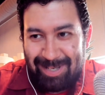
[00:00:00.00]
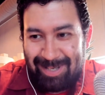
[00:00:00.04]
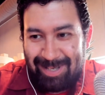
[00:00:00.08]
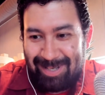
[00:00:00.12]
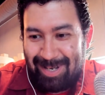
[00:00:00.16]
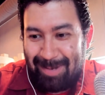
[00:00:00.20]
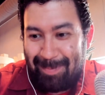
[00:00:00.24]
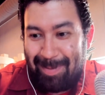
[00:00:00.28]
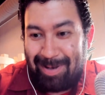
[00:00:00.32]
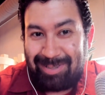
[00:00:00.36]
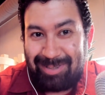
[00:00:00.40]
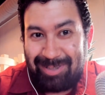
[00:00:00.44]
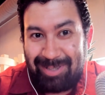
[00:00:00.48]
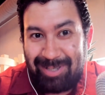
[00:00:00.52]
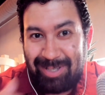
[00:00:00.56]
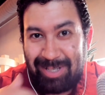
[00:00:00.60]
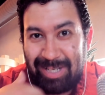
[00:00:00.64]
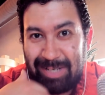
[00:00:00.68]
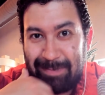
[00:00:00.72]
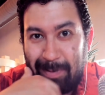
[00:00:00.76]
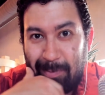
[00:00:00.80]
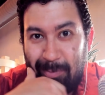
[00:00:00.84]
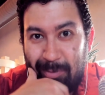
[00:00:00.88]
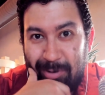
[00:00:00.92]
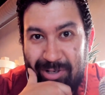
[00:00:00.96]
and I'm actually going to
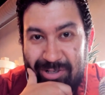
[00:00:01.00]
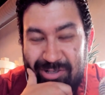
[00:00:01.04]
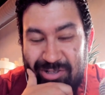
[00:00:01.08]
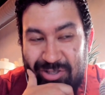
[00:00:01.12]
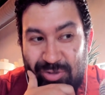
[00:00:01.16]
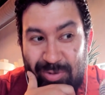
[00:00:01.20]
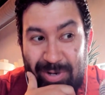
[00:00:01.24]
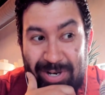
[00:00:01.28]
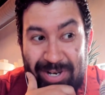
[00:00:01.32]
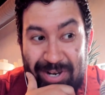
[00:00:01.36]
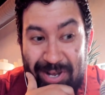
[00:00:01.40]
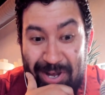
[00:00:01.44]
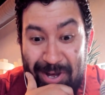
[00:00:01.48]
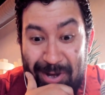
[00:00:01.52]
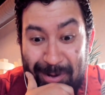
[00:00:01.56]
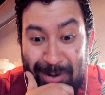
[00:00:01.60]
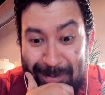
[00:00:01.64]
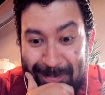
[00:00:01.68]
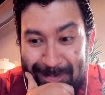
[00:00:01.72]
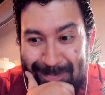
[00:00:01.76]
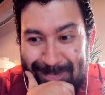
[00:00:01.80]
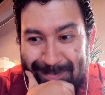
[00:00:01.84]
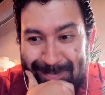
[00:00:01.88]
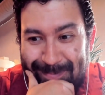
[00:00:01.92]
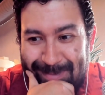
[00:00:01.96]
give my predictions right
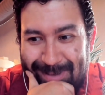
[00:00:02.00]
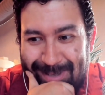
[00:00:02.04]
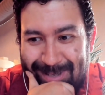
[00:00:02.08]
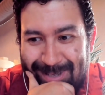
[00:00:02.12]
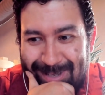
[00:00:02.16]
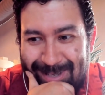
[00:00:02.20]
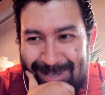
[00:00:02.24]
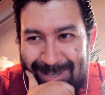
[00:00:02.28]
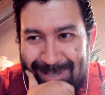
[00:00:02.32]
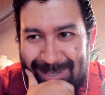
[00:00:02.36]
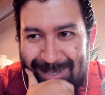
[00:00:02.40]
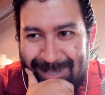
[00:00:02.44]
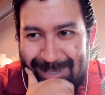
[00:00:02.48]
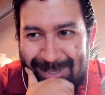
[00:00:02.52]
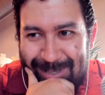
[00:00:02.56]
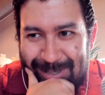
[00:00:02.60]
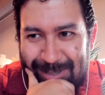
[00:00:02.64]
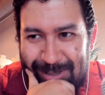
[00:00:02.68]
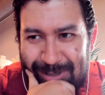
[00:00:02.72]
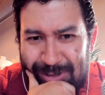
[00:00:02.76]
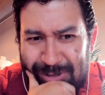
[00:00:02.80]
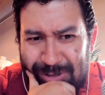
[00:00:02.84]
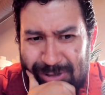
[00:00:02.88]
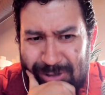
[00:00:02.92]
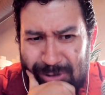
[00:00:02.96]
now.
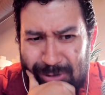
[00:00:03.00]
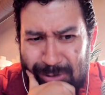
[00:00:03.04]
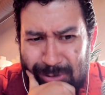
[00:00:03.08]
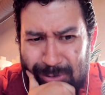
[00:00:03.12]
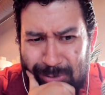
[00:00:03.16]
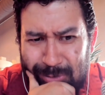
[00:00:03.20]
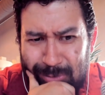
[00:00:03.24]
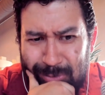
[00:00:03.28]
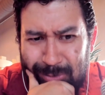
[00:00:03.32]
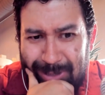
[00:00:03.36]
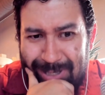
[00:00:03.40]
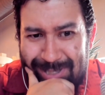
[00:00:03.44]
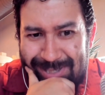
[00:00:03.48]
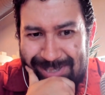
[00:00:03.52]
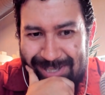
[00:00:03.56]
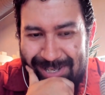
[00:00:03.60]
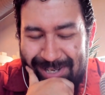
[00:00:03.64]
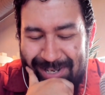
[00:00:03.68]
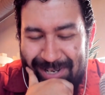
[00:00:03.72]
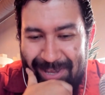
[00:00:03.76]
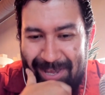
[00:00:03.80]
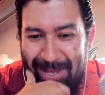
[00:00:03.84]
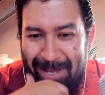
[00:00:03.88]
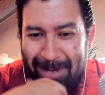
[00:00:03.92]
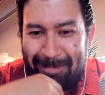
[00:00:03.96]
So let's get
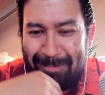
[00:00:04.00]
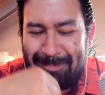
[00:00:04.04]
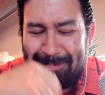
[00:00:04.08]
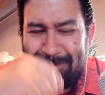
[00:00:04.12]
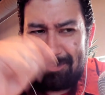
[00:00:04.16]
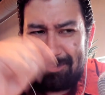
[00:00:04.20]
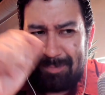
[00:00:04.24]
into that.